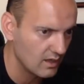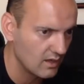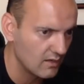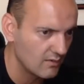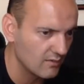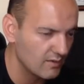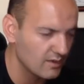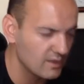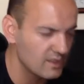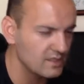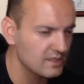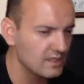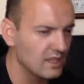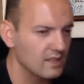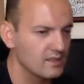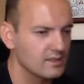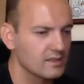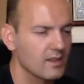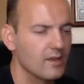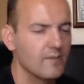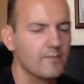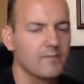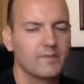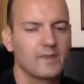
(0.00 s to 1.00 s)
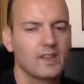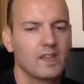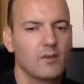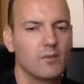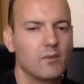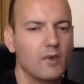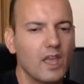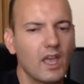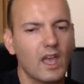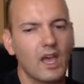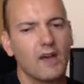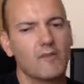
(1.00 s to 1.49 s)
For instance,
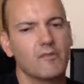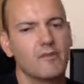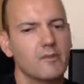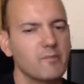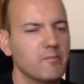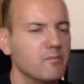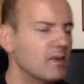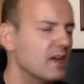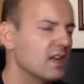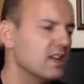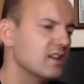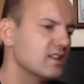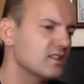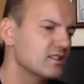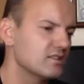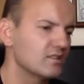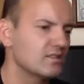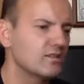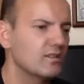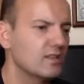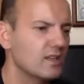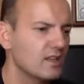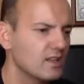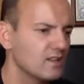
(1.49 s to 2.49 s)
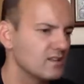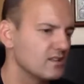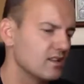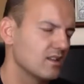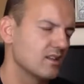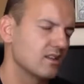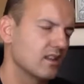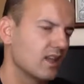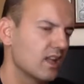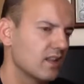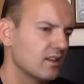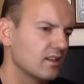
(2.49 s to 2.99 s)
we have many students
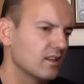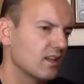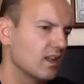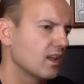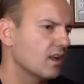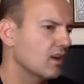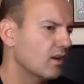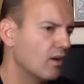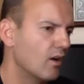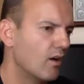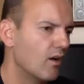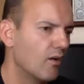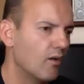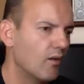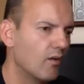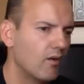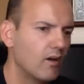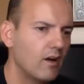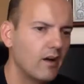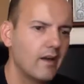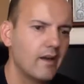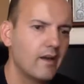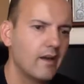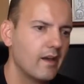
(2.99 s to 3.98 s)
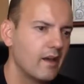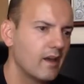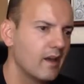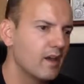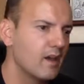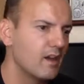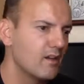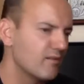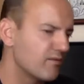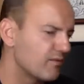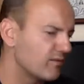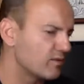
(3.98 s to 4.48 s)
that they know
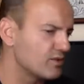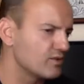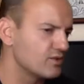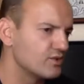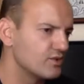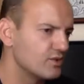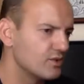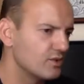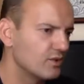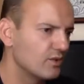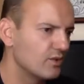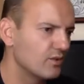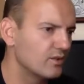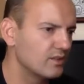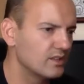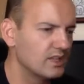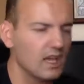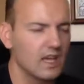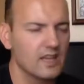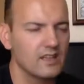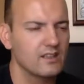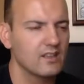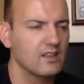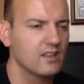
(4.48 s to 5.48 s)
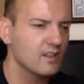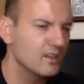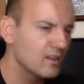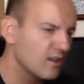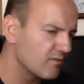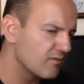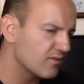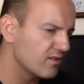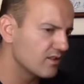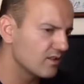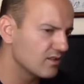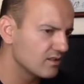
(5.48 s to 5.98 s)
for sure that in the
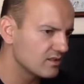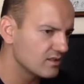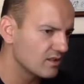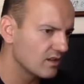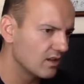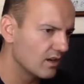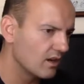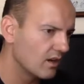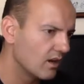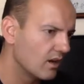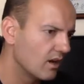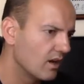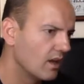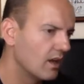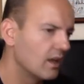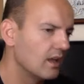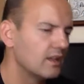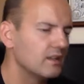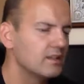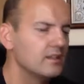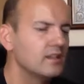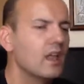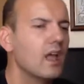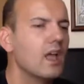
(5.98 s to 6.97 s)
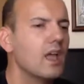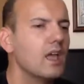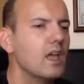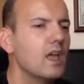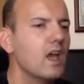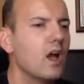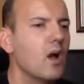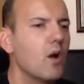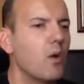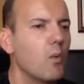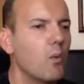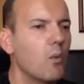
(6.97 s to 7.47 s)
future they
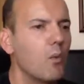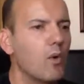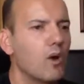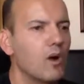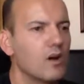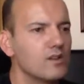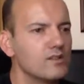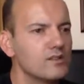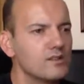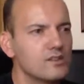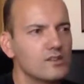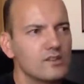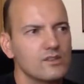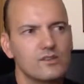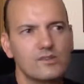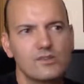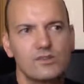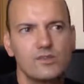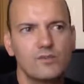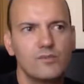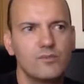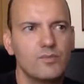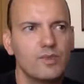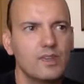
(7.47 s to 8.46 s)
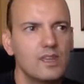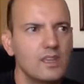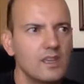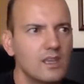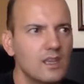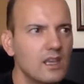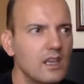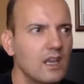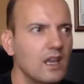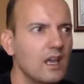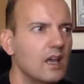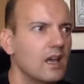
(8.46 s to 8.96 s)
want to
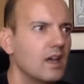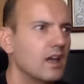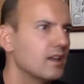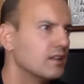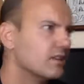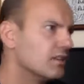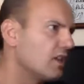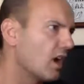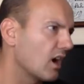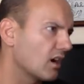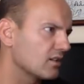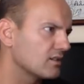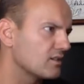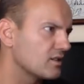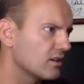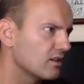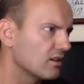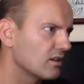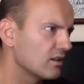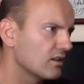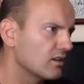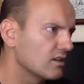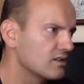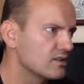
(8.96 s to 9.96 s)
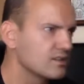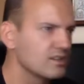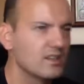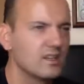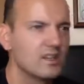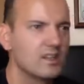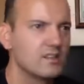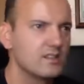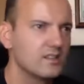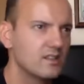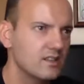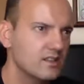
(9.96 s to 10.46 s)
be doctors,
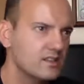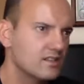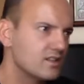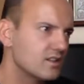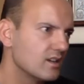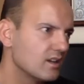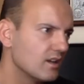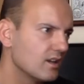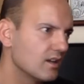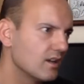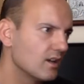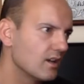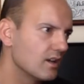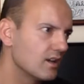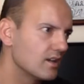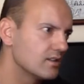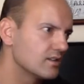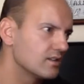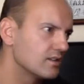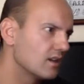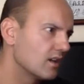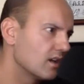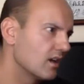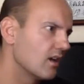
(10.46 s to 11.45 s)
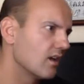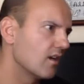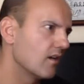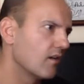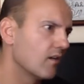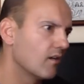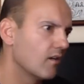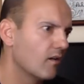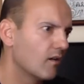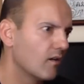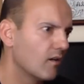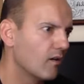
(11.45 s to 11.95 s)
teachers,
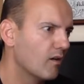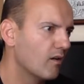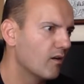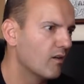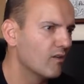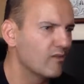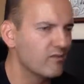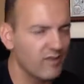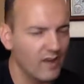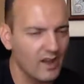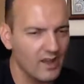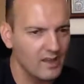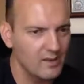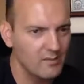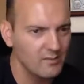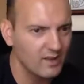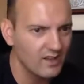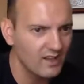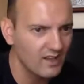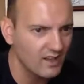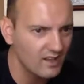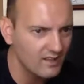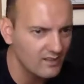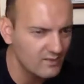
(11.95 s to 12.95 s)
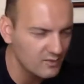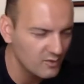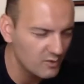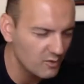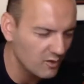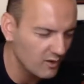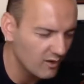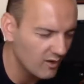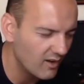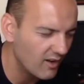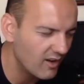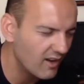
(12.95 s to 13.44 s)
or firemen, you
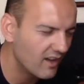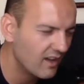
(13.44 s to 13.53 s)
know.